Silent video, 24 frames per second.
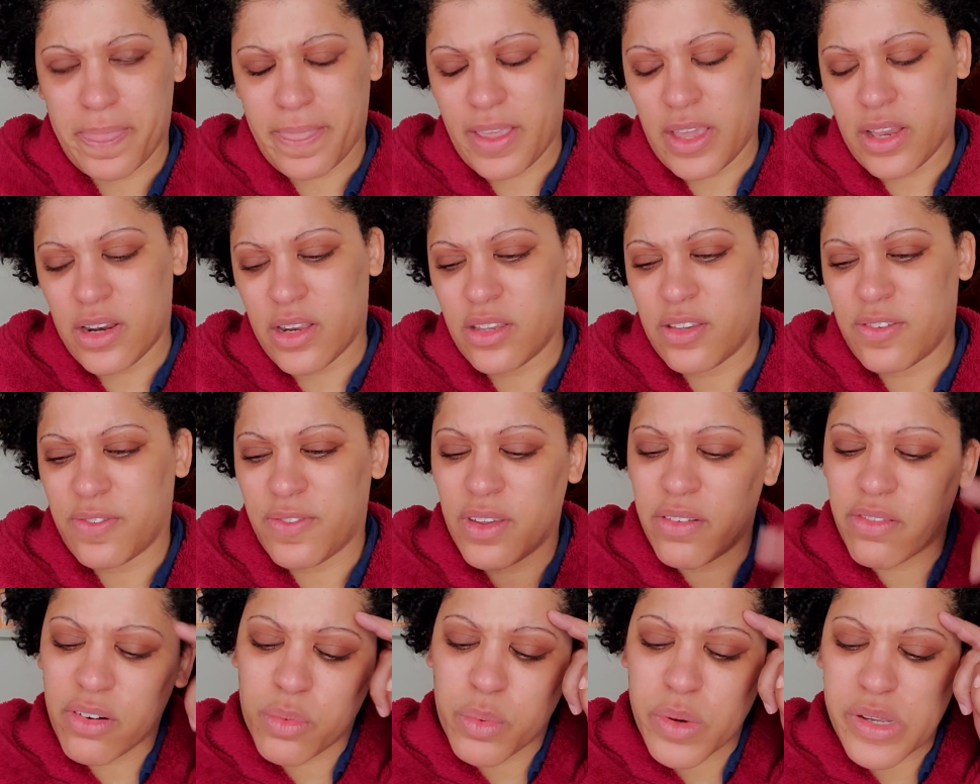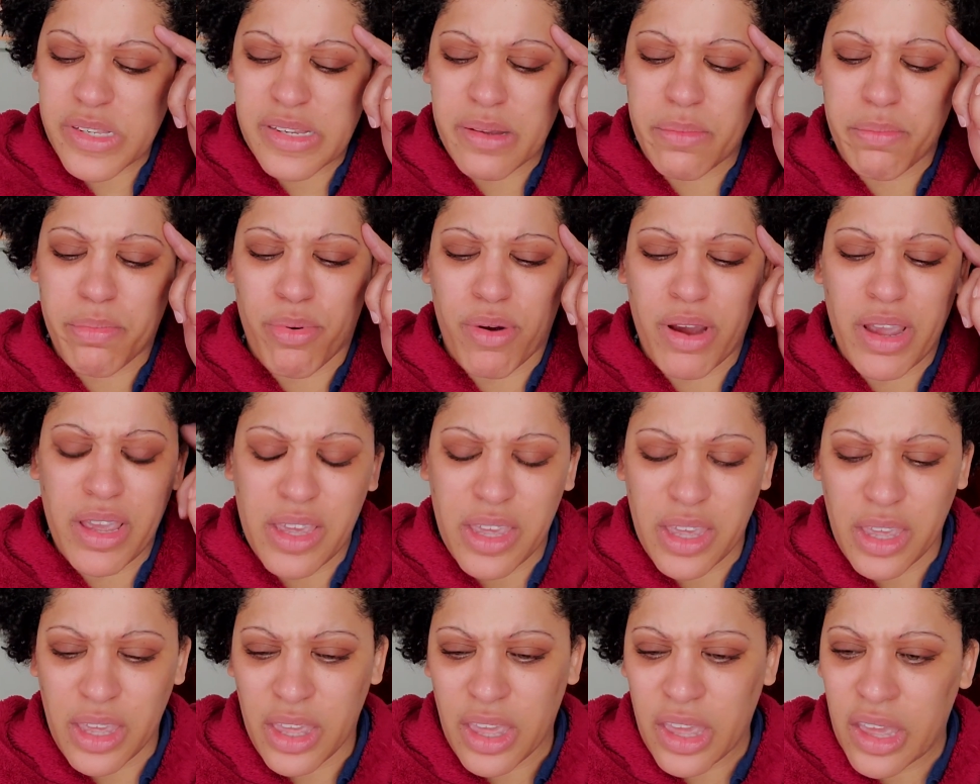and his fever wasn't
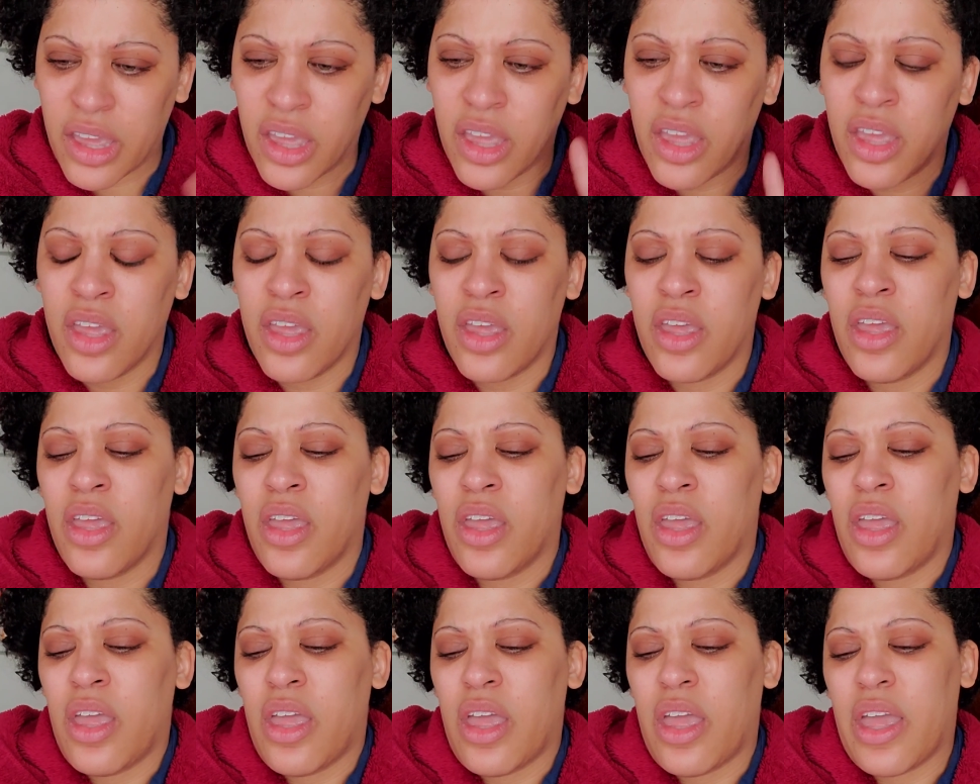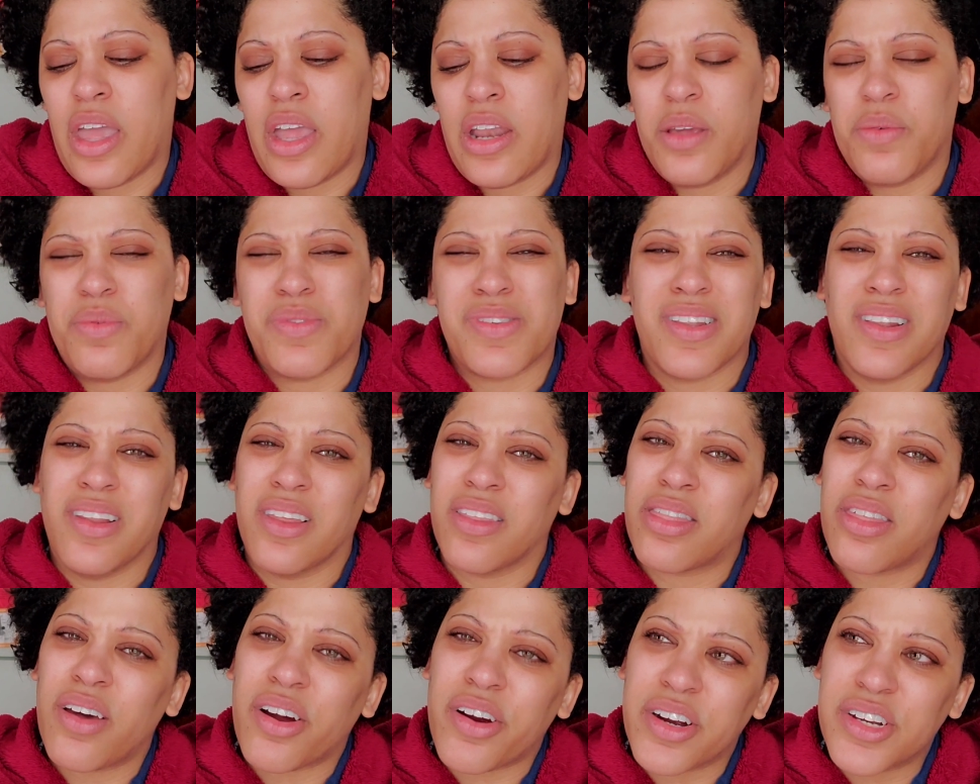breaking and he was
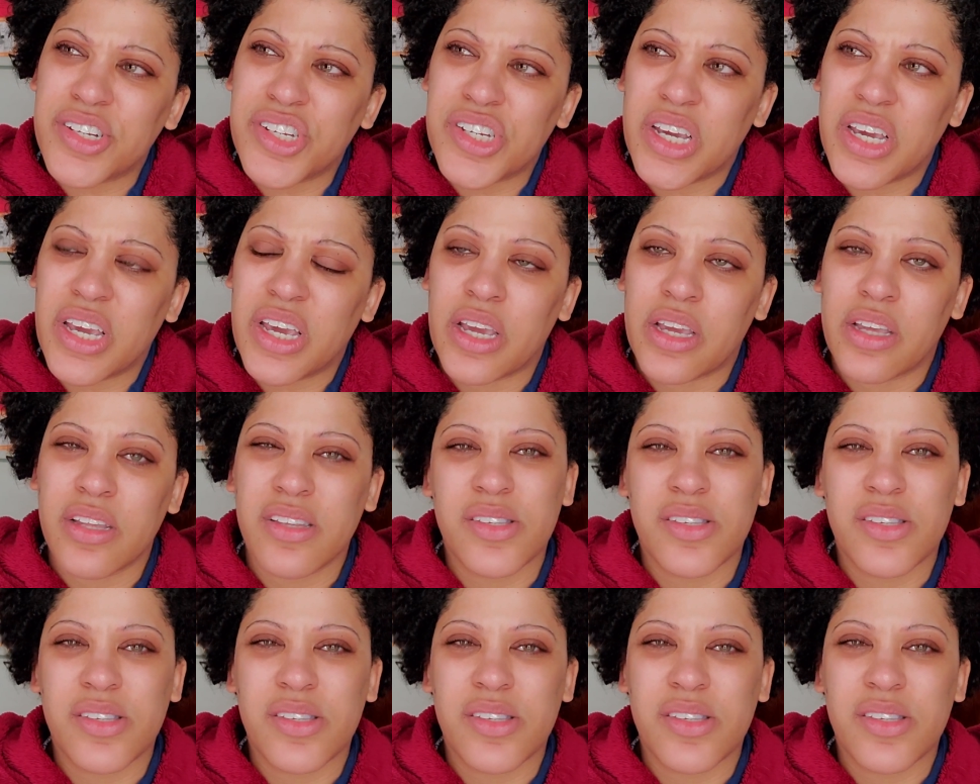lethargic.